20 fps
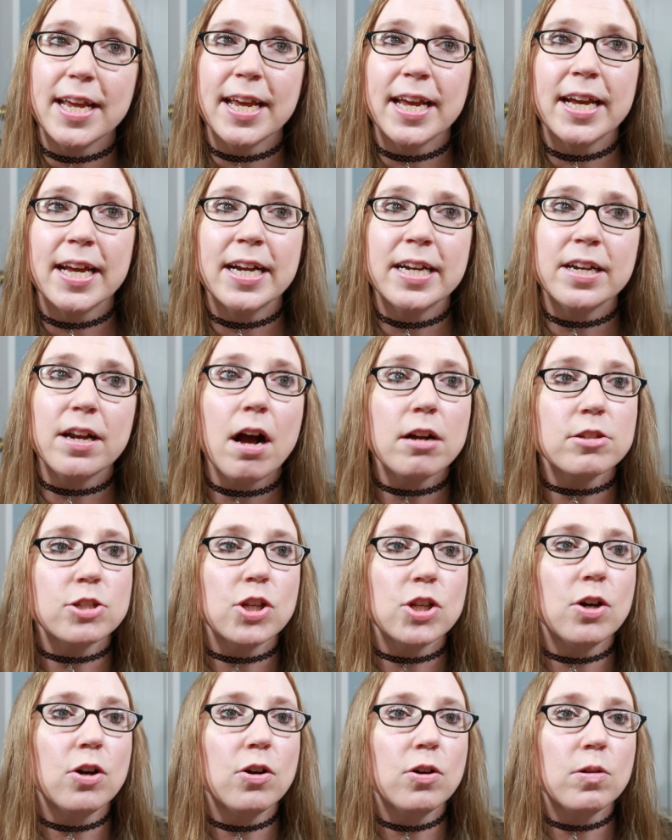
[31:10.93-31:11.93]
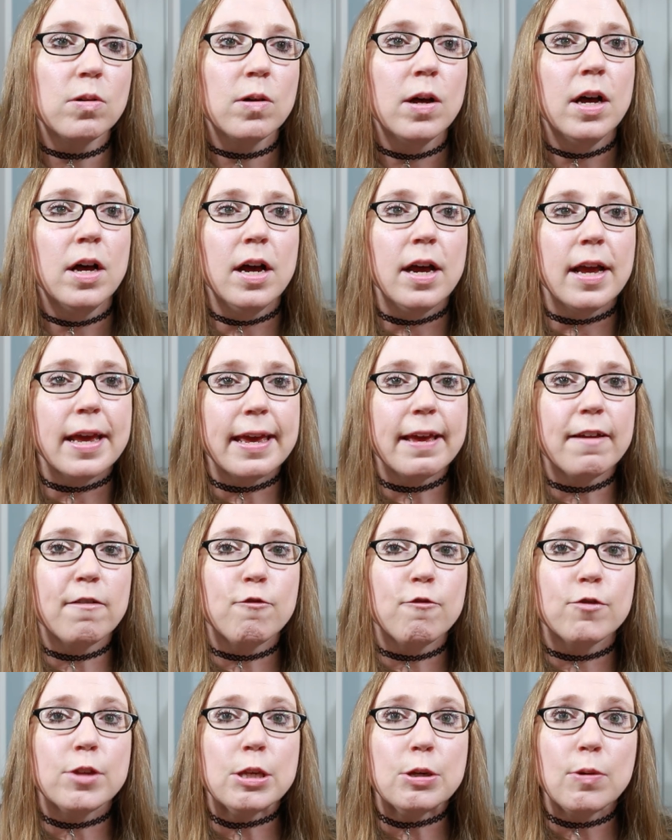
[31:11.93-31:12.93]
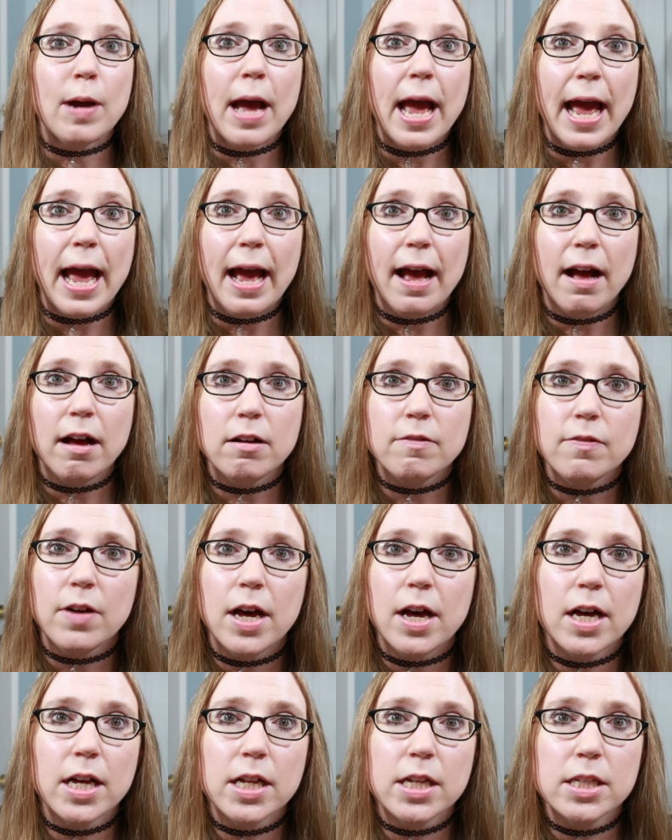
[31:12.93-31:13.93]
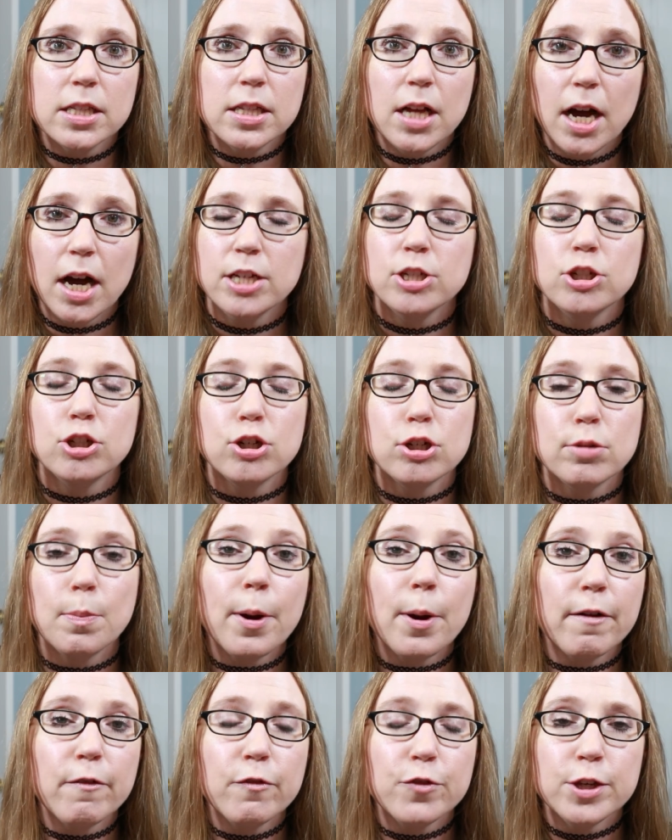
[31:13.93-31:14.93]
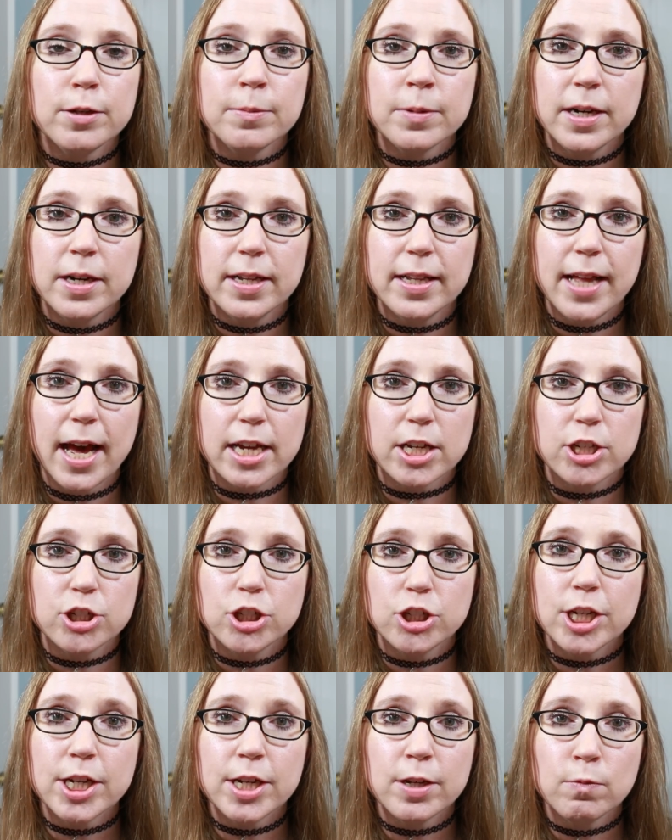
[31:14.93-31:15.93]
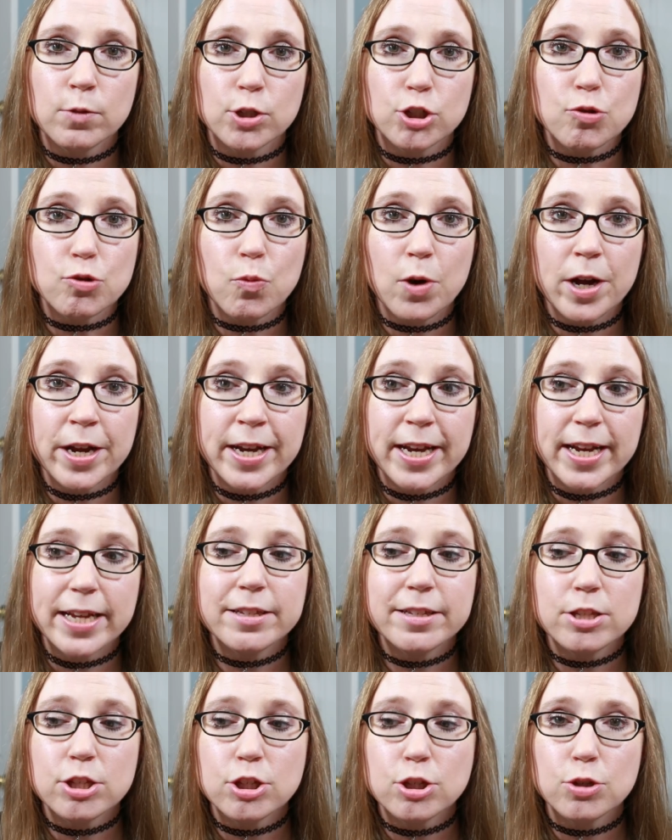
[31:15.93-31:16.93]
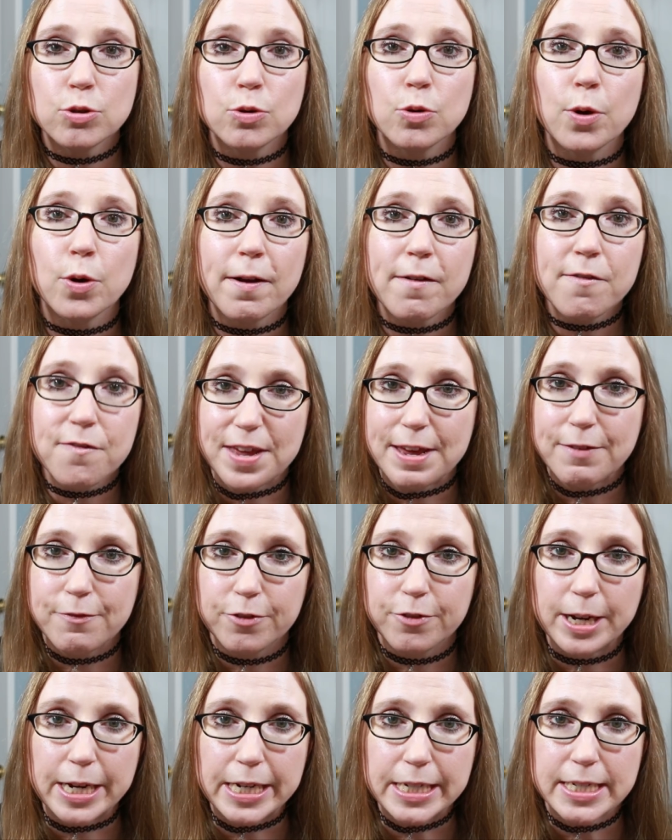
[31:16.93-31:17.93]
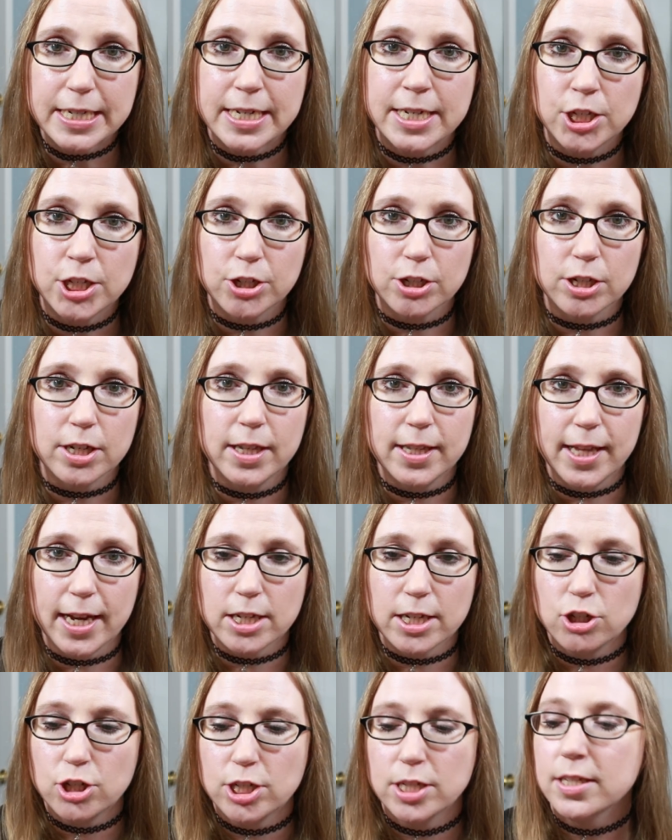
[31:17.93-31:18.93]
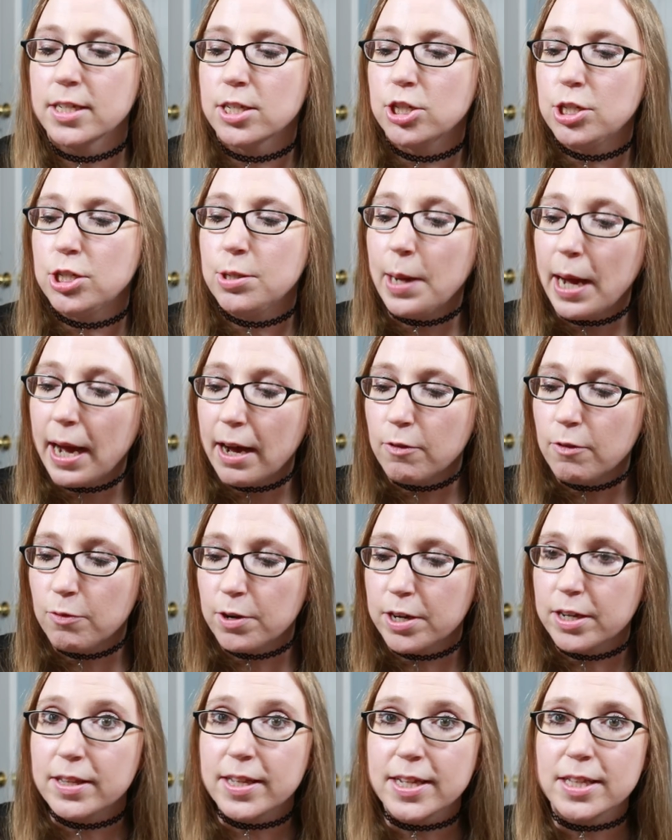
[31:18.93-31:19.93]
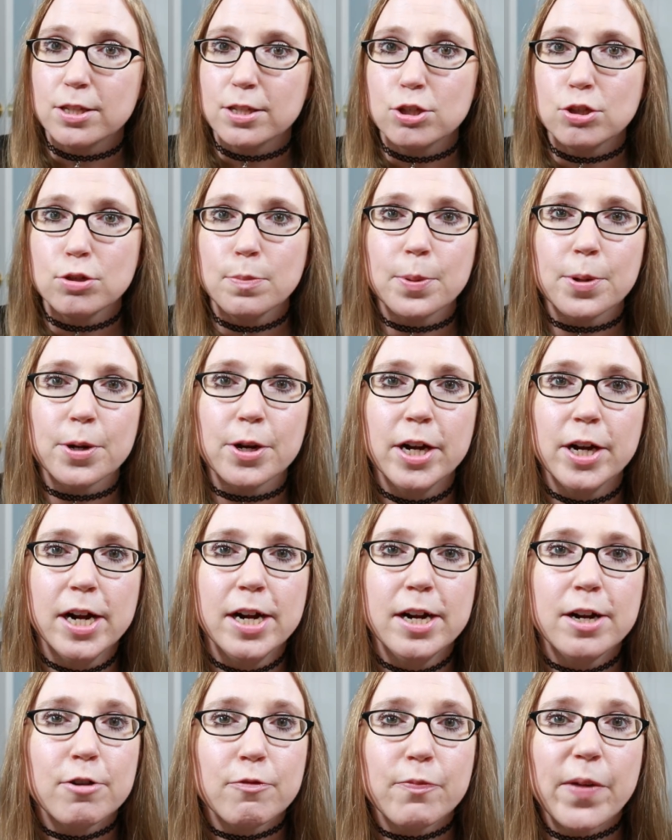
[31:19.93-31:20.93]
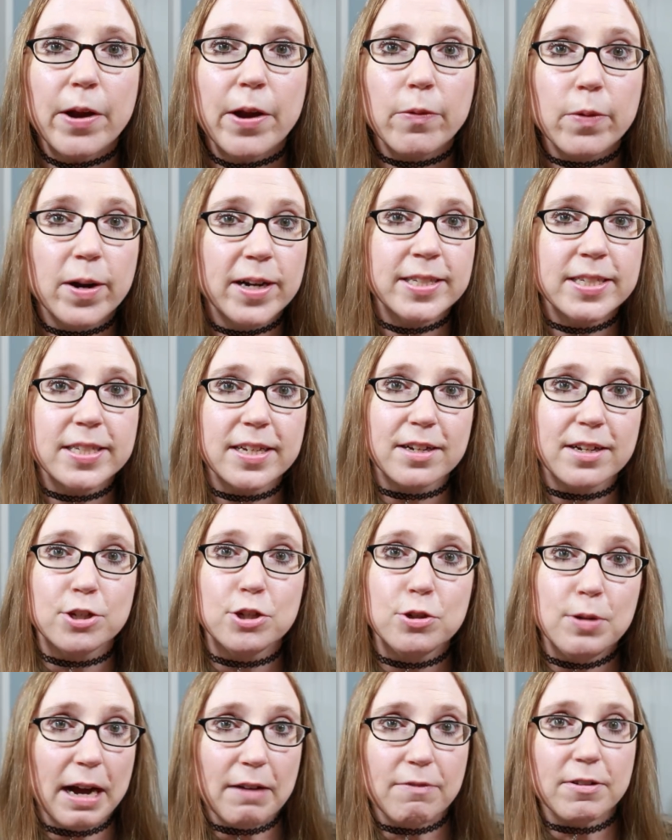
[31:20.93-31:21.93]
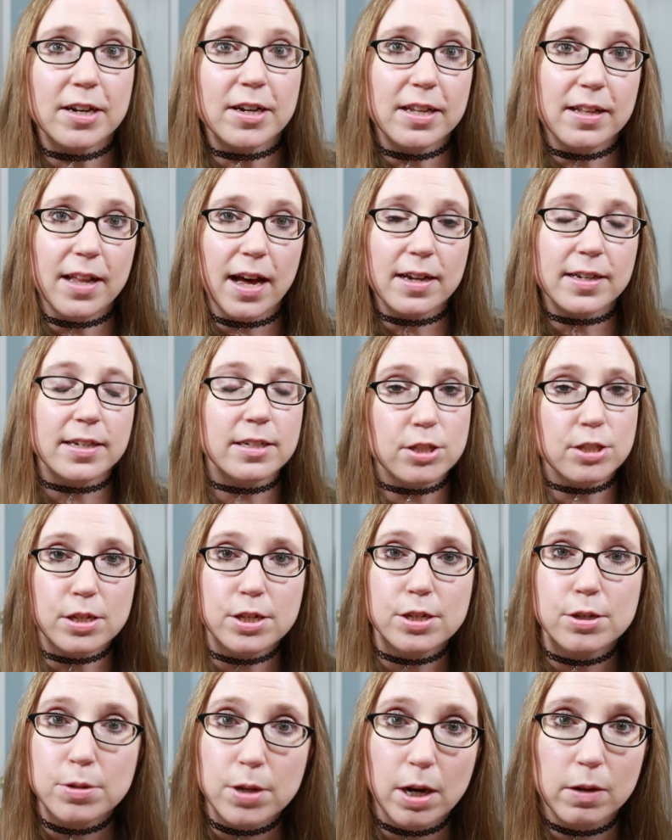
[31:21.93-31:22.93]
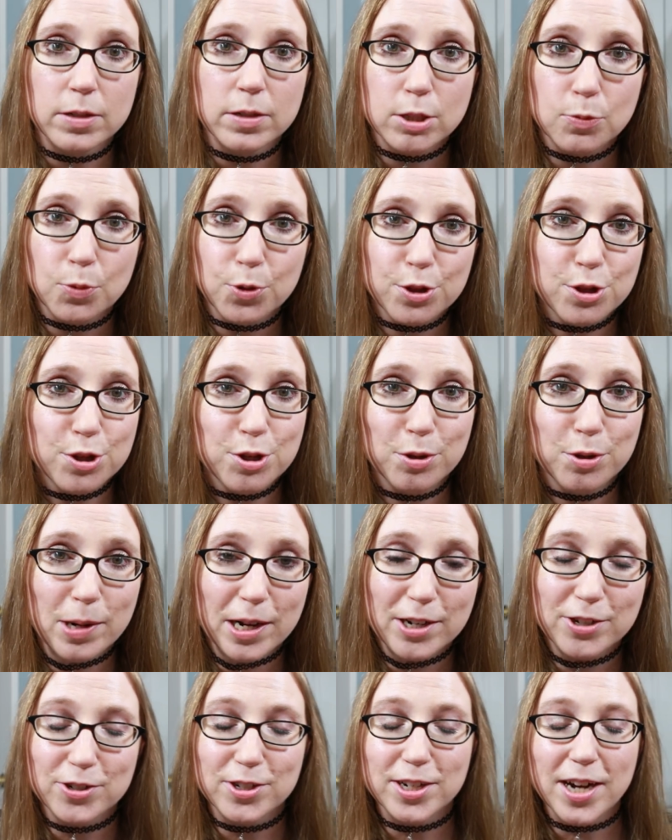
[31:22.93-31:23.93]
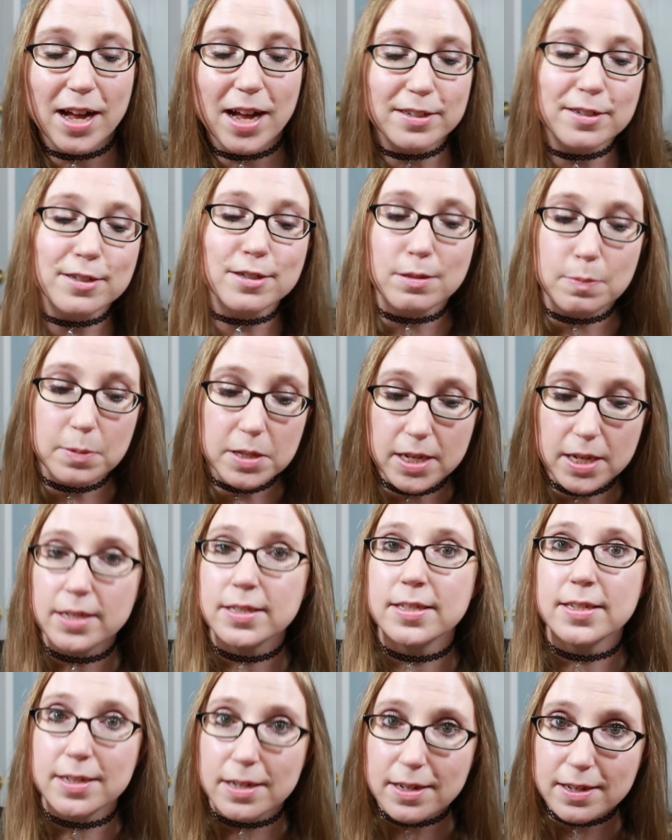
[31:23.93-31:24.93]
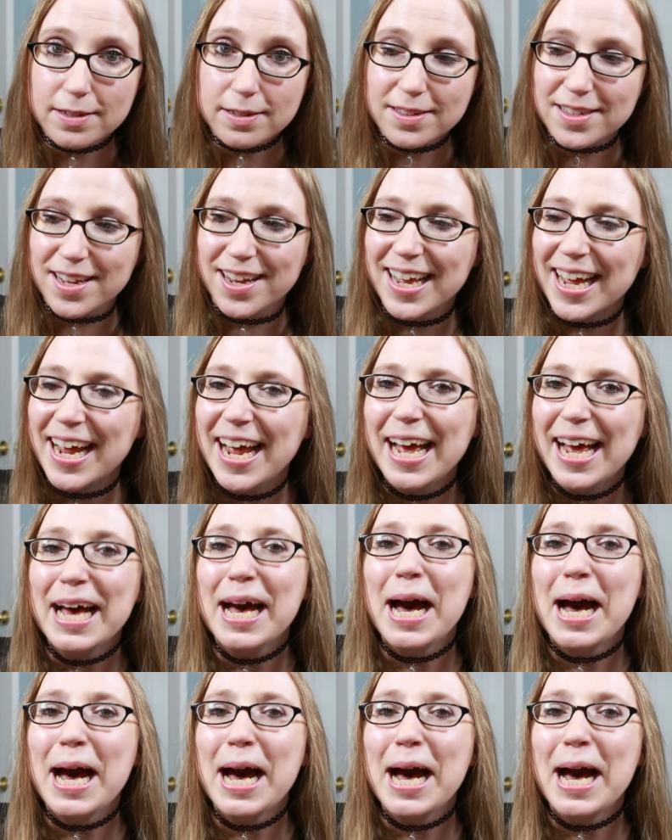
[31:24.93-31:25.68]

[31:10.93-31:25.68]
And also, if you have a Lush perfume collection, which one is your favorite in your collection? Like, do you have one of, like, the super rare ones? Like, do you have a Kalakis? Do you know it's worth two hundred dollars? Because it is.